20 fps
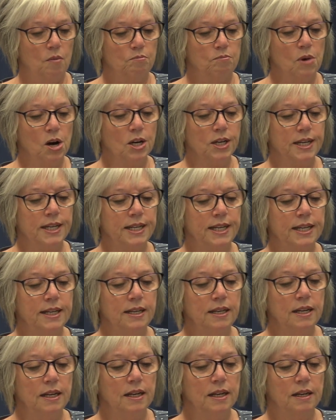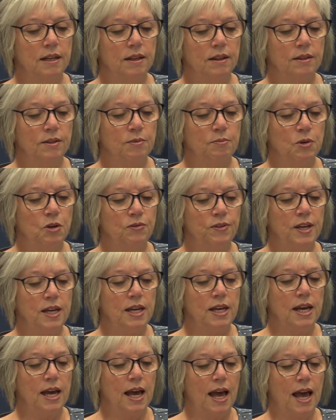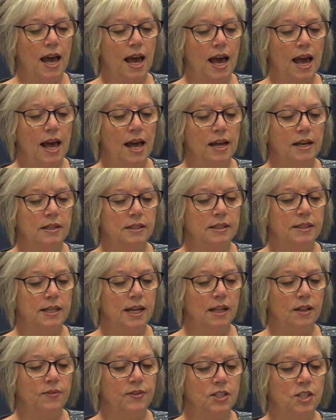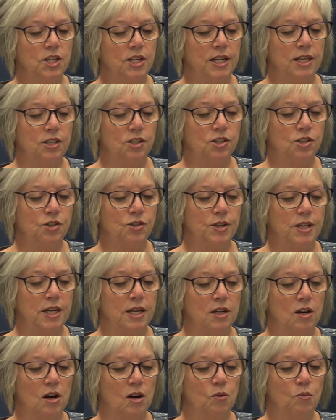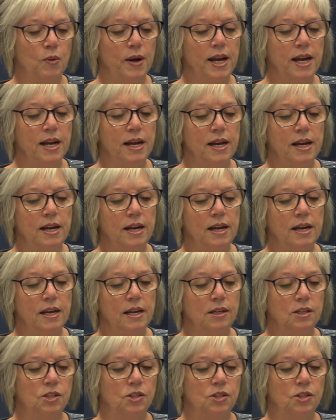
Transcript: Marketing, the movie, and television industry are way